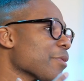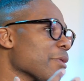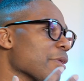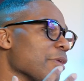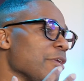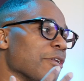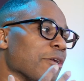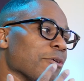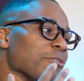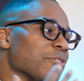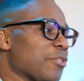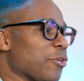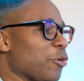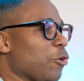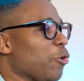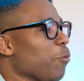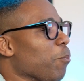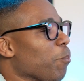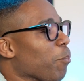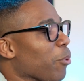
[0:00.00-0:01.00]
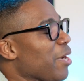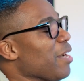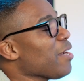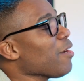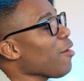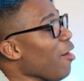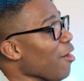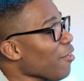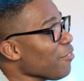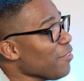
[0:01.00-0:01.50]
you know, still bring
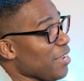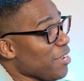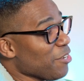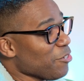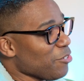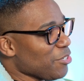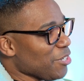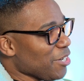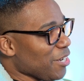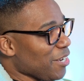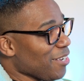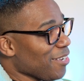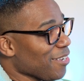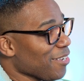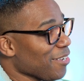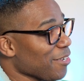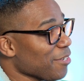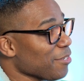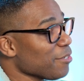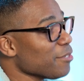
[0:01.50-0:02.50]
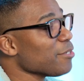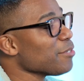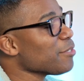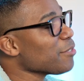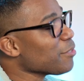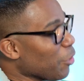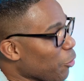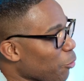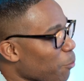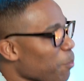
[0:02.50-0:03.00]
all the energy,
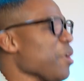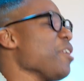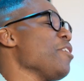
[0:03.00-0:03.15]
still be